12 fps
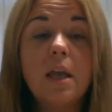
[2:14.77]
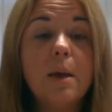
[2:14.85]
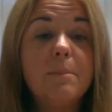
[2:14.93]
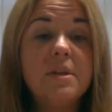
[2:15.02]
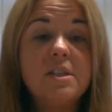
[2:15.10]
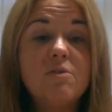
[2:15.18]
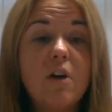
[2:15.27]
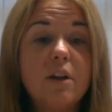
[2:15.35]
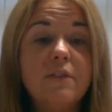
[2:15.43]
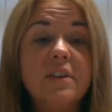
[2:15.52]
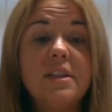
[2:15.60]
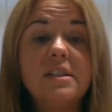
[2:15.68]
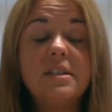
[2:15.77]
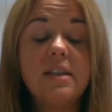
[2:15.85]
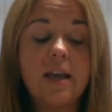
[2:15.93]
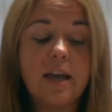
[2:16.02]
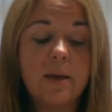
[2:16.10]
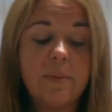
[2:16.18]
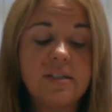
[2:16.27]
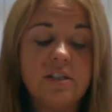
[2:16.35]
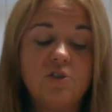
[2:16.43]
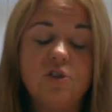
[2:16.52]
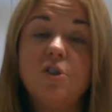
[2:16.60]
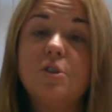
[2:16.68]
Mr Oliver this term has
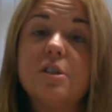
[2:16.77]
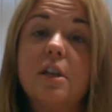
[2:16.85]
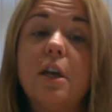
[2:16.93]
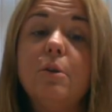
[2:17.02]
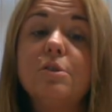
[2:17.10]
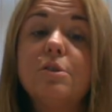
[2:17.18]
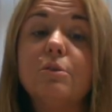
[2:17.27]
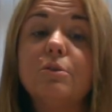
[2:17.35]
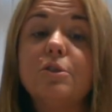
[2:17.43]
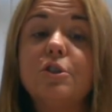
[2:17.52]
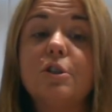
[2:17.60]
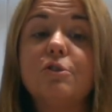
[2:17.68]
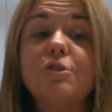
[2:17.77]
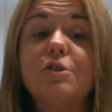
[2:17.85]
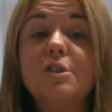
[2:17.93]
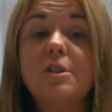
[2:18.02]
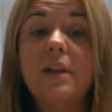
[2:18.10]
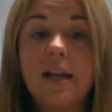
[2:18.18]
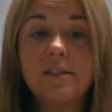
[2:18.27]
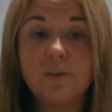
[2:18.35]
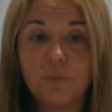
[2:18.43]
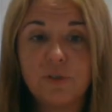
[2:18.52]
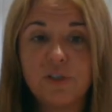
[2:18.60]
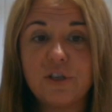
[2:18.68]
introduced the low school children to Latin,
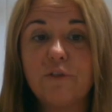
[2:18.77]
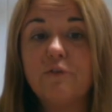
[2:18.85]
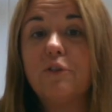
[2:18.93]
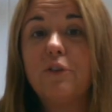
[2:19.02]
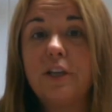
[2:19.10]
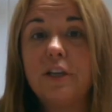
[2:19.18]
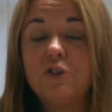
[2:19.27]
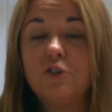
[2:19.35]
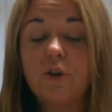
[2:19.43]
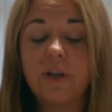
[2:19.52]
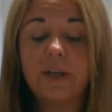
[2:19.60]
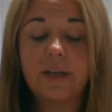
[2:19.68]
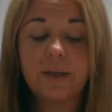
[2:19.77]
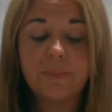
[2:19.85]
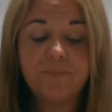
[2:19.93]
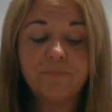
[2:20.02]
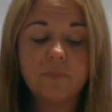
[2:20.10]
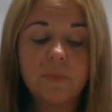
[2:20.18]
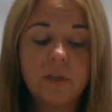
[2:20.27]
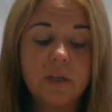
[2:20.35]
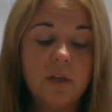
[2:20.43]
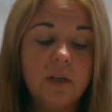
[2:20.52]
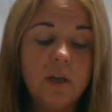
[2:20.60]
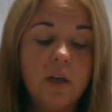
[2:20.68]
which they are thoroughly enjoying.
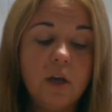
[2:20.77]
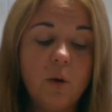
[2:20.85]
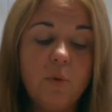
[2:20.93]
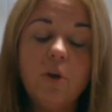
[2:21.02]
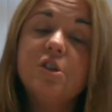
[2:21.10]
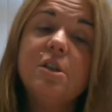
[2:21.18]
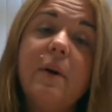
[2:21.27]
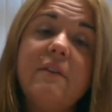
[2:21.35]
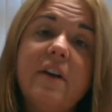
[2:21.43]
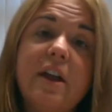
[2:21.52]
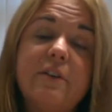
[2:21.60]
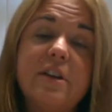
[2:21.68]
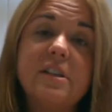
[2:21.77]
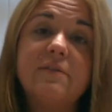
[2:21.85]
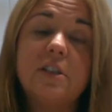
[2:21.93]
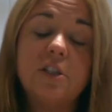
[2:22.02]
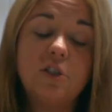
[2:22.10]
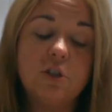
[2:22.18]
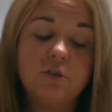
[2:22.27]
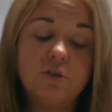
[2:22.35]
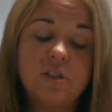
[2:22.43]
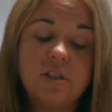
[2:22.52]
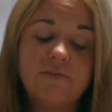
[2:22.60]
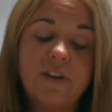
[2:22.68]
We also have areas for the children
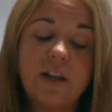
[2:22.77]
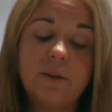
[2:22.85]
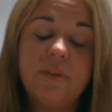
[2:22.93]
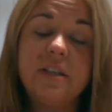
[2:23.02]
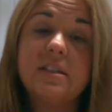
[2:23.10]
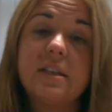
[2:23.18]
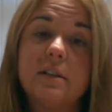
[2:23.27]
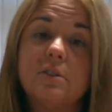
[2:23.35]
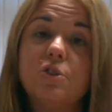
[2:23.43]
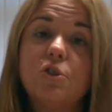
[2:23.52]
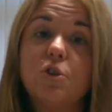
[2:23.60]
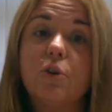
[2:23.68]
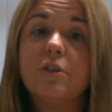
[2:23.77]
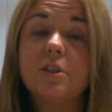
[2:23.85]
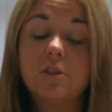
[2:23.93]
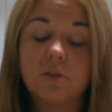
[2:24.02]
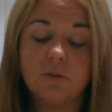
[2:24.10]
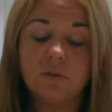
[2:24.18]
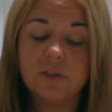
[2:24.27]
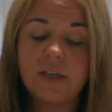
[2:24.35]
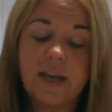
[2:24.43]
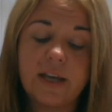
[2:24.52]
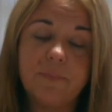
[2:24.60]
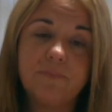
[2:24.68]
to develop their skills during the school day.